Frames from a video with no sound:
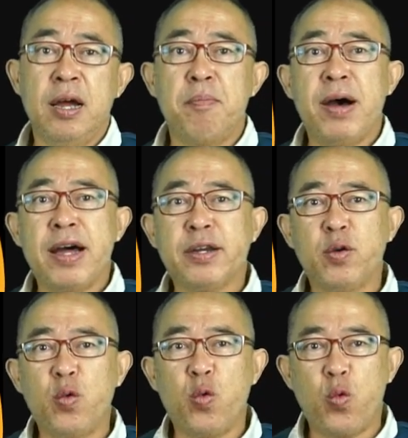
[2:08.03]
But
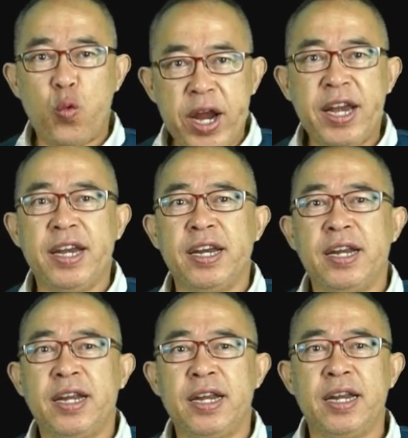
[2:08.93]
when
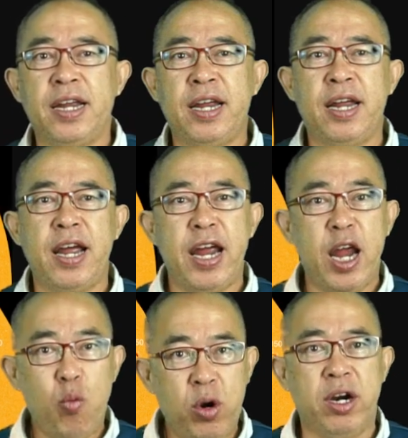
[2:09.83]

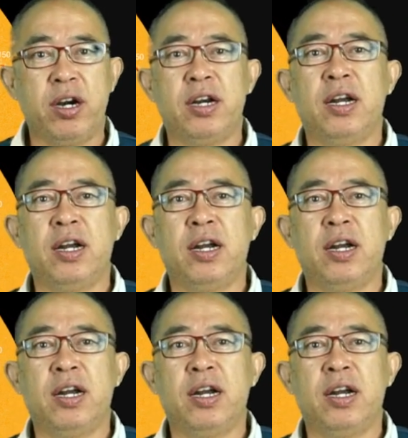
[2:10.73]
ever